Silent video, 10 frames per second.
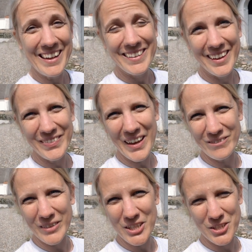Not that
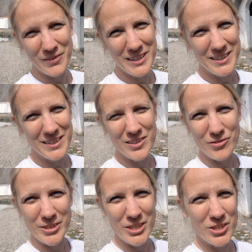much of this is
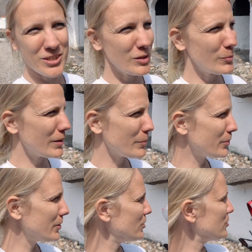original, but I'm
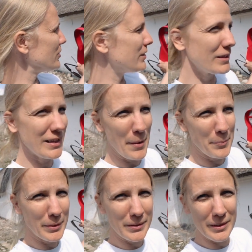pretty sure that
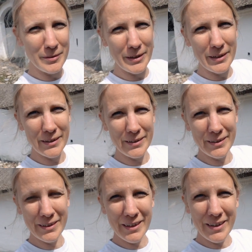that building right
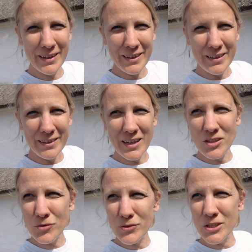here,
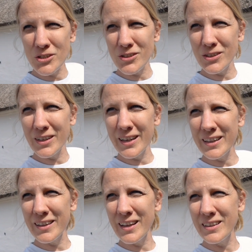that's original,
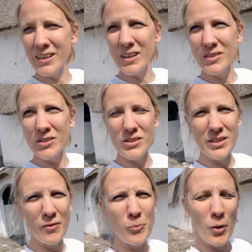and then the others
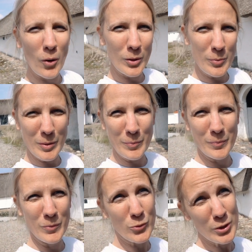have probably
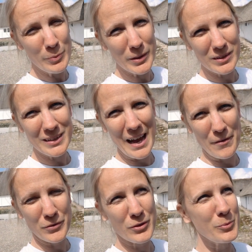been rebuilt
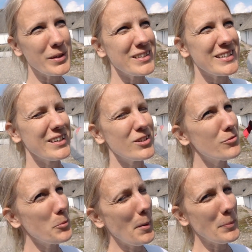after, because I do
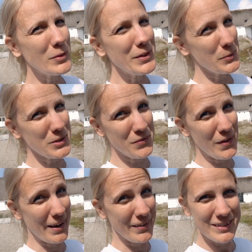remember there was a
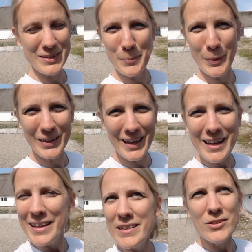fire at some point.
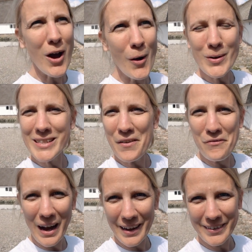There's always a
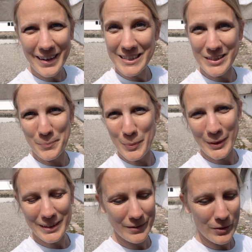fire at some
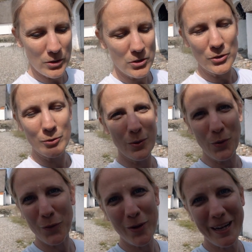point, or two, or
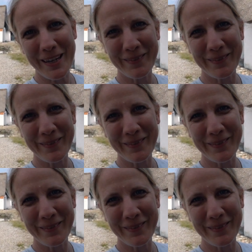three.